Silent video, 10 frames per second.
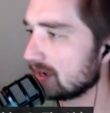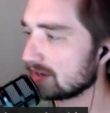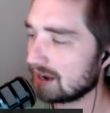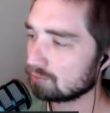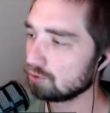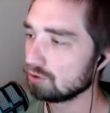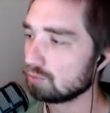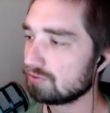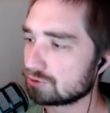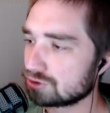I got
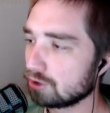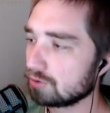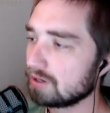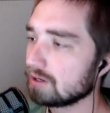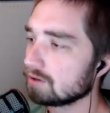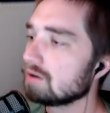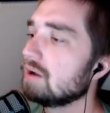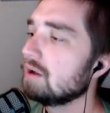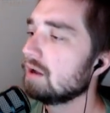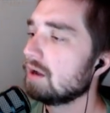rolling with the show here.
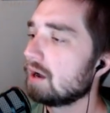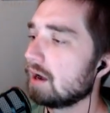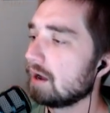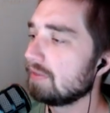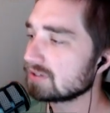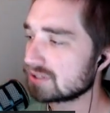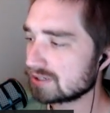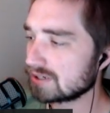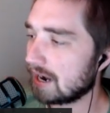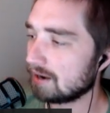And this
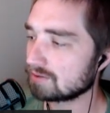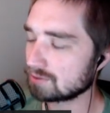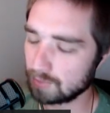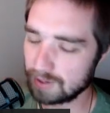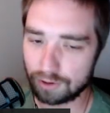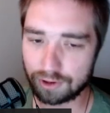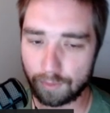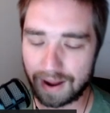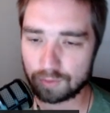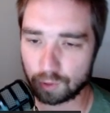is, so we all
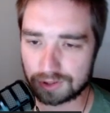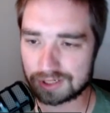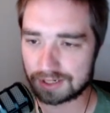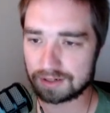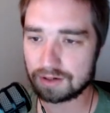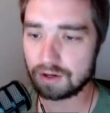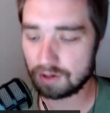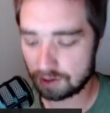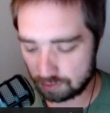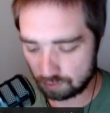know Mike Woodson,
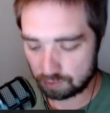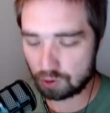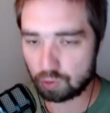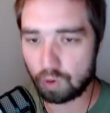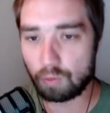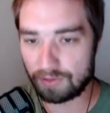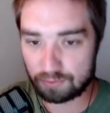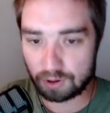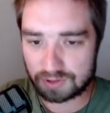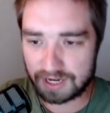quote
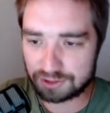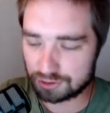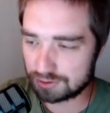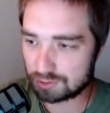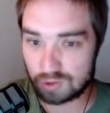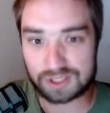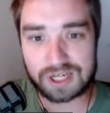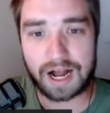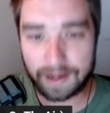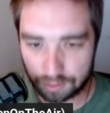with quotations,
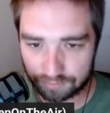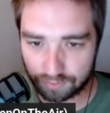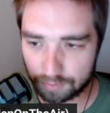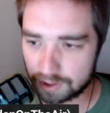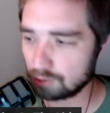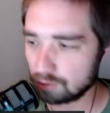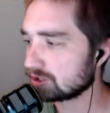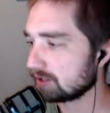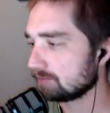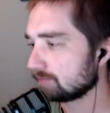retired from
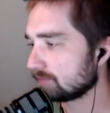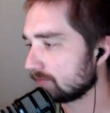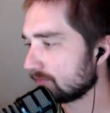coaching